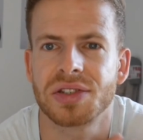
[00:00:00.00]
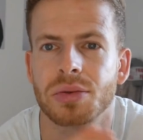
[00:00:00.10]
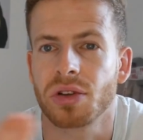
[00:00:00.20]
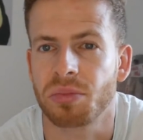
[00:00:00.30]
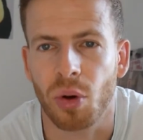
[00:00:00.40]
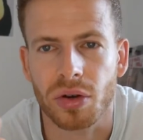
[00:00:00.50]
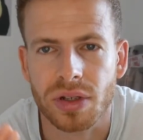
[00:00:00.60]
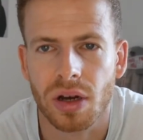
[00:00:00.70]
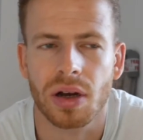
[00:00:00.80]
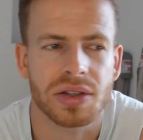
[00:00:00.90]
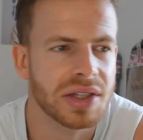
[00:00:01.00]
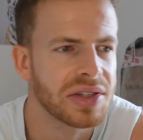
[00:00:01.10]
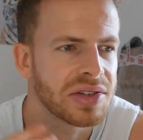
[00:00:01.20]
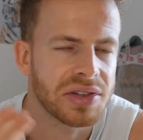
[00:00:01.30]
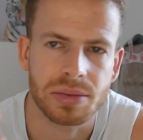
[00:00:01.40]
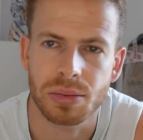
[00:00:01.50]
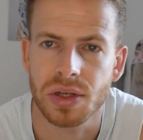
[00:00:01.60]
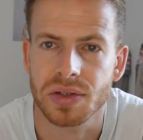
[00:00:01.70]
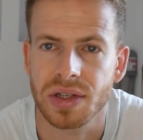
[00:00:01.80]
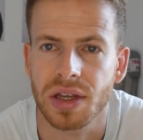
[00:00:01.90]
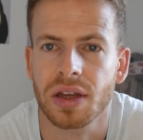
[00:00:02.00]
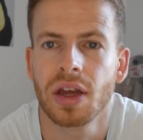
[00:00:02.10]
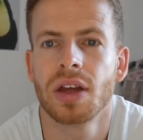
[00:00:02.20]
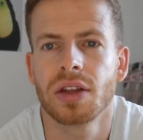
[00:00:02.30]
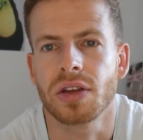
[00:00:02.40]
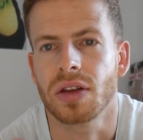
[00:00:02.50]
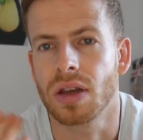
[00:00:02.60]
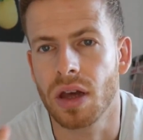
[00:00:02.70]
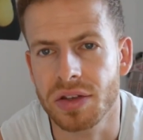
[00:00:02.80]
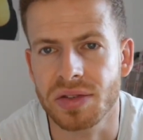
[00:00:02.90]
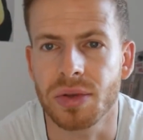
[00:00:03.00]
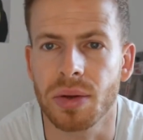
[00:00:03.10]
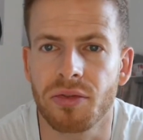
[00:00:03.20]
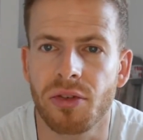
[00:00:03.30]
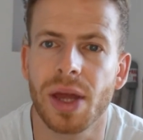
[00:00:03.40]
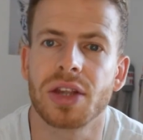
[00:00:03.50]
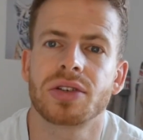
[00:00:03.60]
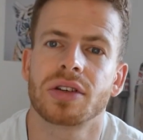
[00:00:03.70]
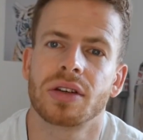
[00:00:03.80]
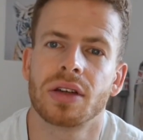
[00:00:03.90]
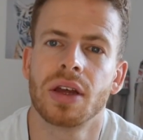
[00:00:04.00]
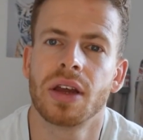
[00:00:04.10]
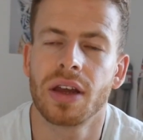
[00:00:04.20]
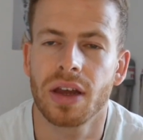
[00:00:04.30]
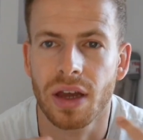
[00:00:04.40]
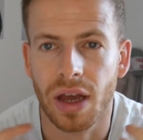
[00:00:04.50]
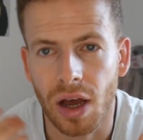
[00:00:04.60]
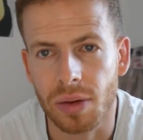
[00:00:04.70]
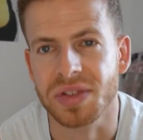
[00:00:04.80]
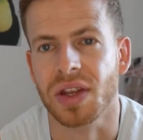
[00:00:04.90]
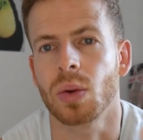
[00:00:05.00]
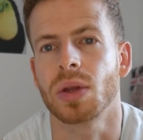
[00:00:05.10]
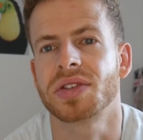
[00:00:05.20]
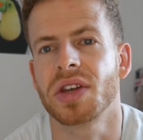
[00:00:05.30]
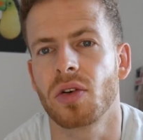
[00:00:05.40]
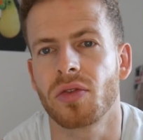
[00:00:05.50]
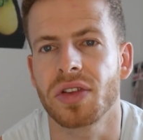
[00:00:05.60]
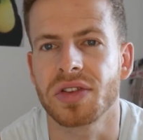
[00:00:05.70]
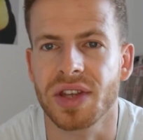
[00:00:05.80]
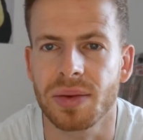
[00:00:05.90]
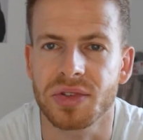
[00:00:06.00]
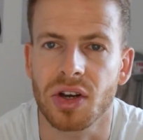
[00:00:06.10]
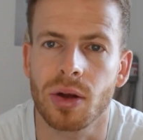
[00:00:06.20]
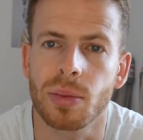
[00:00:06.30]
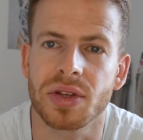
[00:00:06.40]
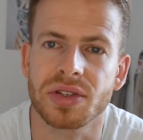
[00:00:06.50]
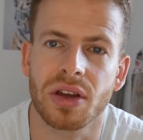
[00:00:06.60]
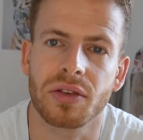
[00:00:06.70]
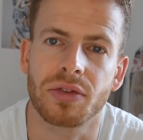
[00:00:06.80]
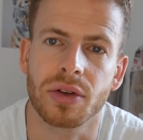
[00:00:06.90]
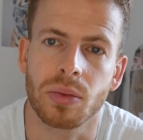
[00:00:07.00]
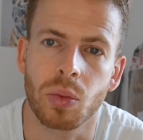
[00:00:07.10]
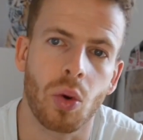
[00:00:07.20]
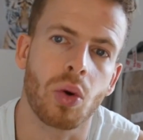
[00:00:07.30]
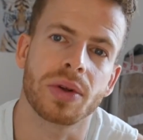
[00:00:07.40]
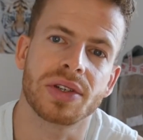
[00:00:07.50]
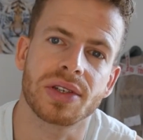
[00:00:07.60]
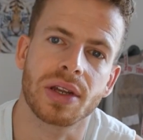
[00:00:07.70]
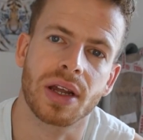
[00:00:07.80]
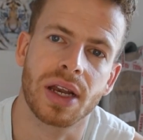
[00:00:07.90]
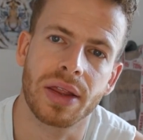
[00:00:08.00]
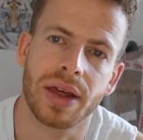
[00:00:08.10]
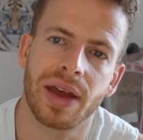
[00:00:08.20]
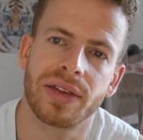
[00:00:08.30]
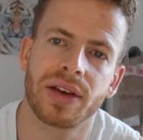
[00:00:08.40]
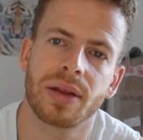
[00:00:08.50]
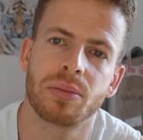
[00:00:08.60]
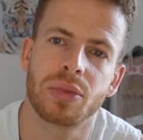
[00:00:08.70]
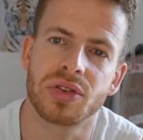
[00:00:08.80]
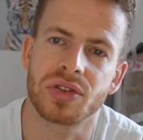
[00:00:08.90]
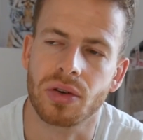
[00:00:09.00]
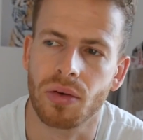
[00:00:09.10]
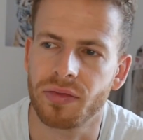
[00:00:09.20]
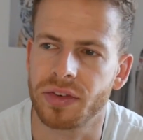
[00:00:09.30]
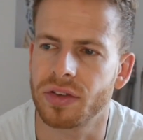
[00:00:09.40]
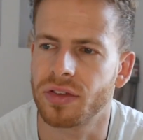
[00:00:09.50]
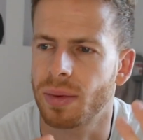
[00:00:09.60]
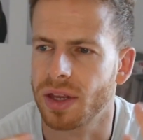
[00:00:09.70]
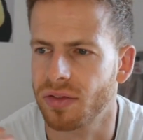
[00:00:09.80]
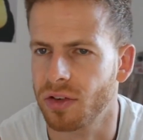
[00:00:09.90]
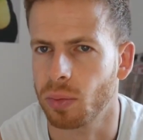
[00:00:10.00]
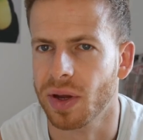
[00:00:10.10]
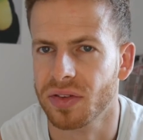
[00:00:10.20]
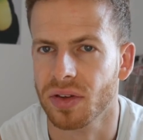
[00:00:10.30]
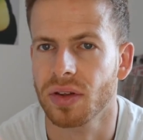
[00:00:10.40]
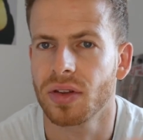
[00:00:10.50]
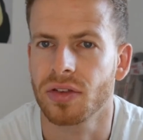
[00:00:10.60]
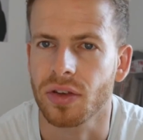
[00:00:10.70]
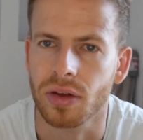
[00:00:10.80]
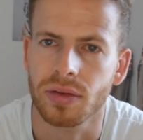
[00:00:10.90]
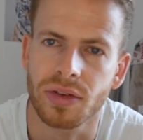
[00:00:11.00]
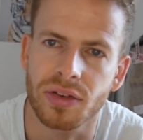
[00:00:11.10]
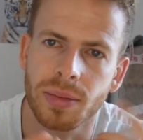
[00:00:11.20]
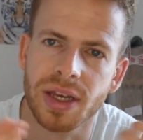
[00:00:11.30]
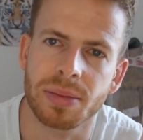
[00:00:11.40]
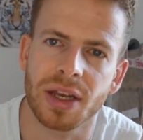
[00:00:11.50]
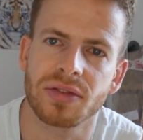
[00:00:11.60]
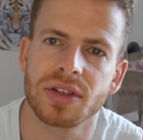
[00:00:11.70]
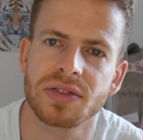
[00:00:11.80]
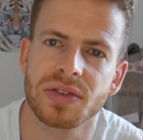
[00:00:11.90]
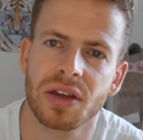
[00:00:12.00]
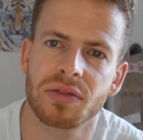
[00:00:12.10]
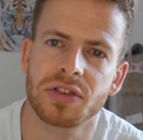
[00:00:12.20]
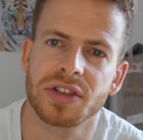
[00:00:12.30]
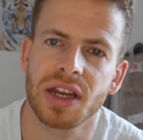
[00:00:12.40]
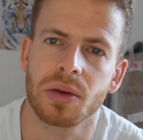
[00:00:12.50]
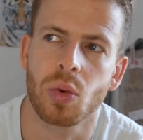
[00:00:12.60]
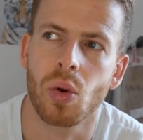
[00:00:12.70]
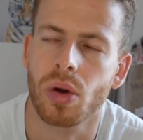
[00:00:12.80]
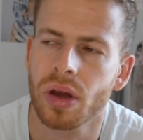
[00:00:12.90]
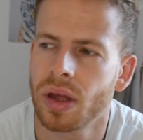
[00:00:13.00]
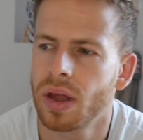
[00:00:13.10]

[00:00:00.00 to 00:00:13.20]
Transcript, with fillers: to a good podcast, listen to some music, you can learn some new information upskill yourself at the same time as going for a good walk, which is going to clear the head and boost your confidence and make you feel better. So there's many benefits for going for a daily walk,